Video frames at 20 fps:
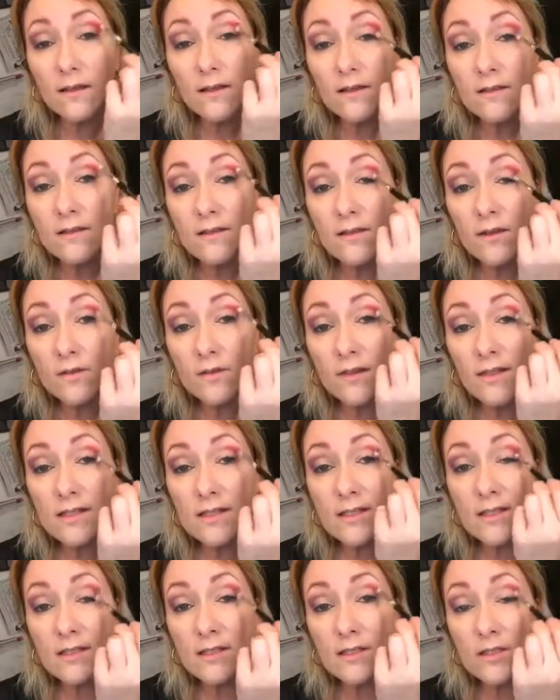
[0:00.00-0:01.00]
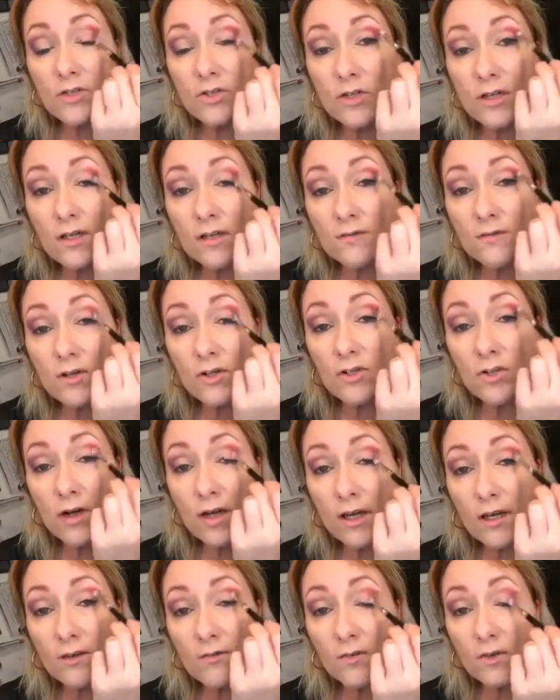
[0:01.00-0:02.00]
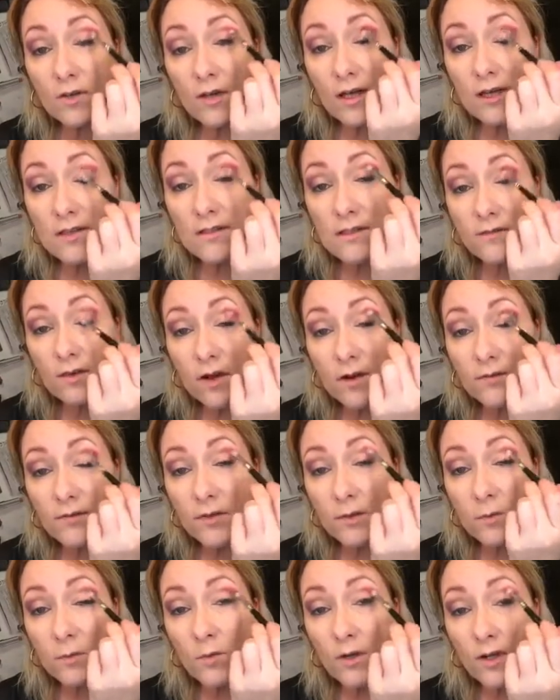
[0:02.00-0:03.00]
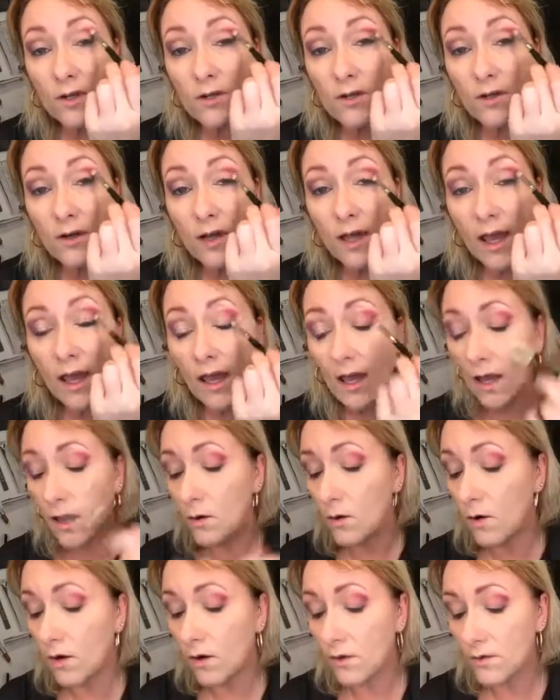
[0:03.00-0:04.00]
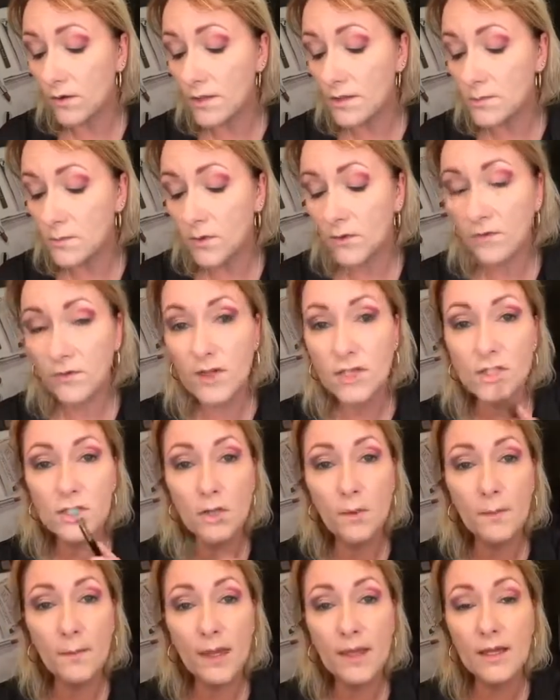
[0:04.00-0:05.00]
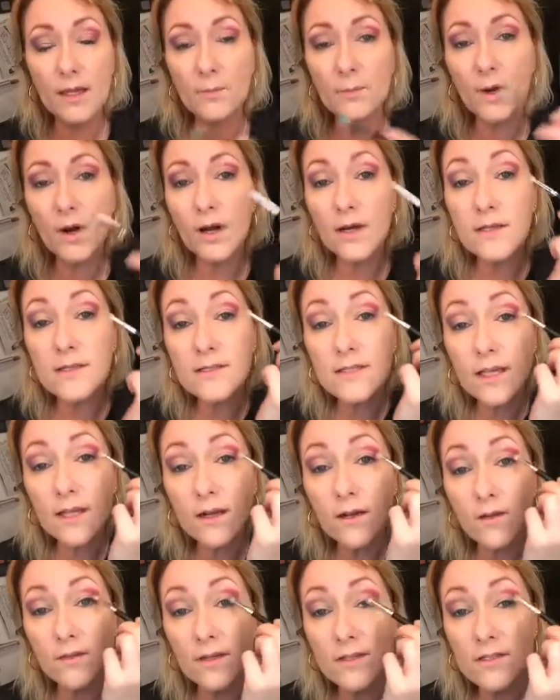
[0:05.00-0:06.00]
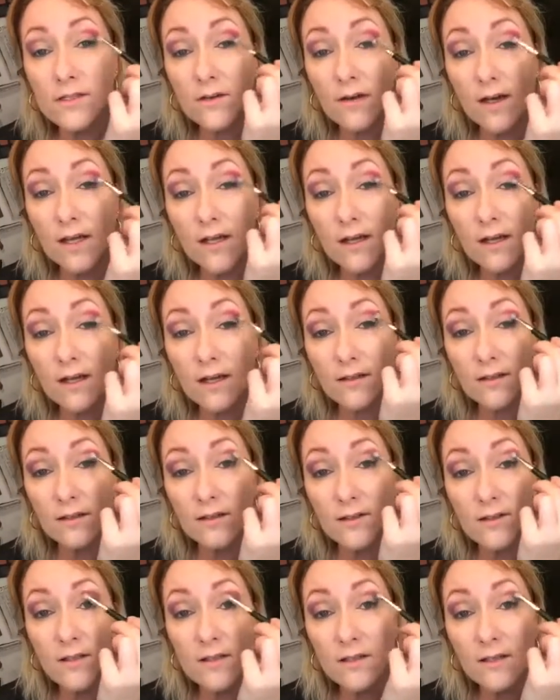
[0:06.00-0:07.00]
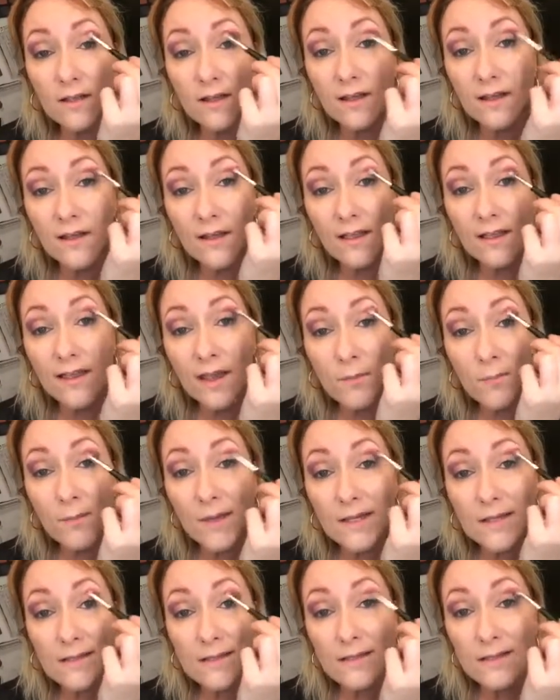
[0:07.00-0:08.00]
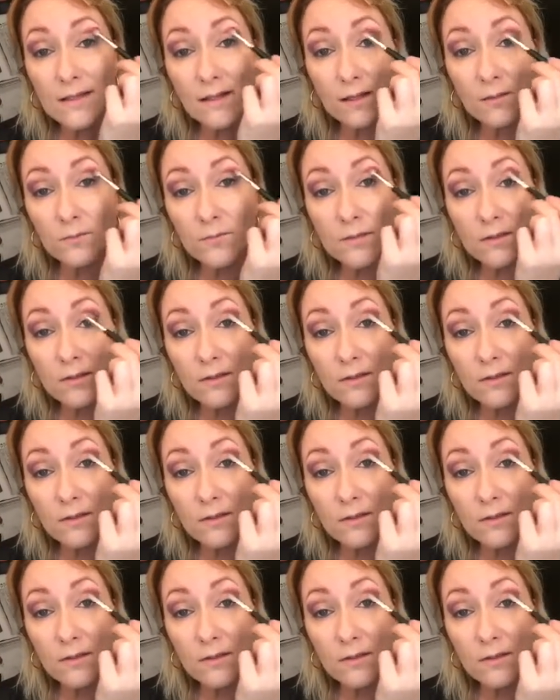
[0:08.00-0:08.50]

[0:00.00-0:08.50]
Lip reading: So this is the trick of the trade. If you guys have often wondered how all these professional makeup artists get all these great colors, they mix them.